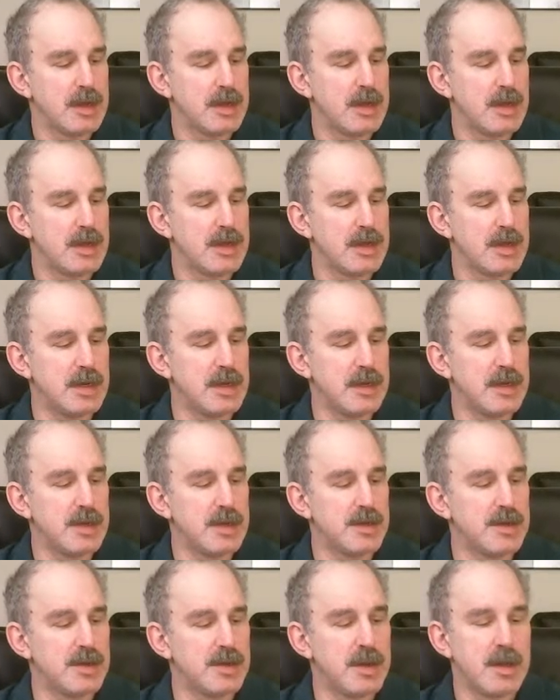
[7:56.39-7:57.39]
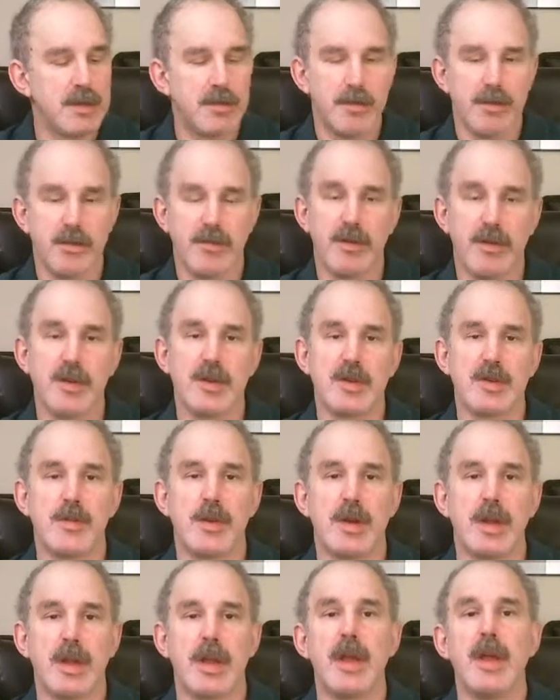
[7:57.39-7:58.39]
dizziness, profuse
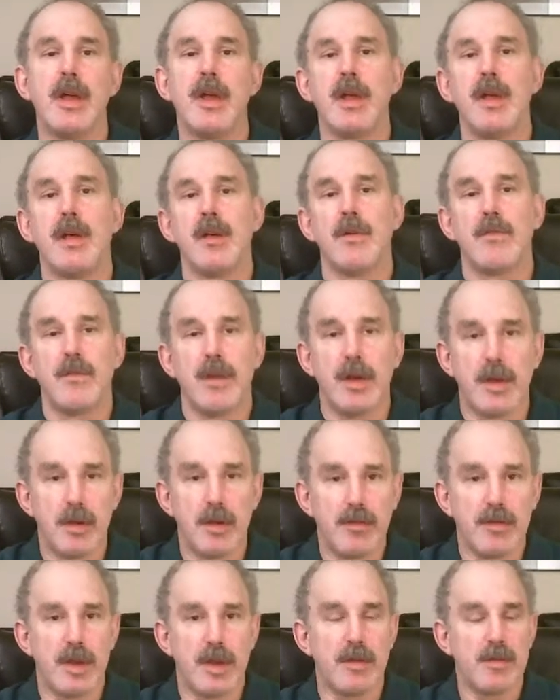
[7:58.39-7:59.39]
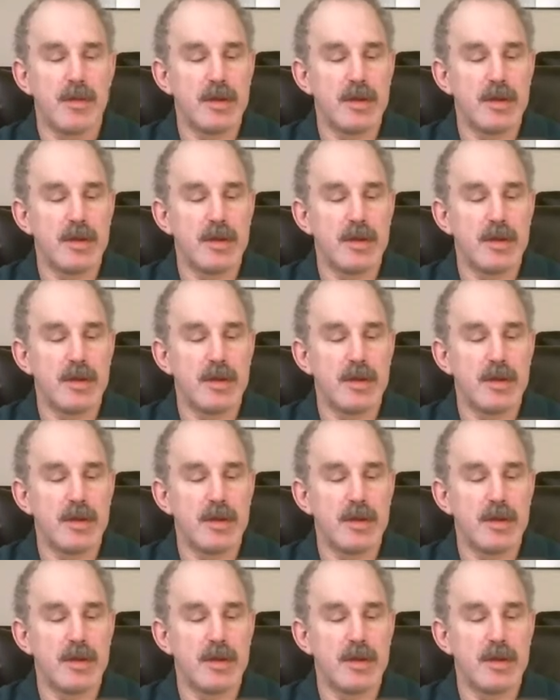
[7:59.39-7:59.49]
sweating, fight or flight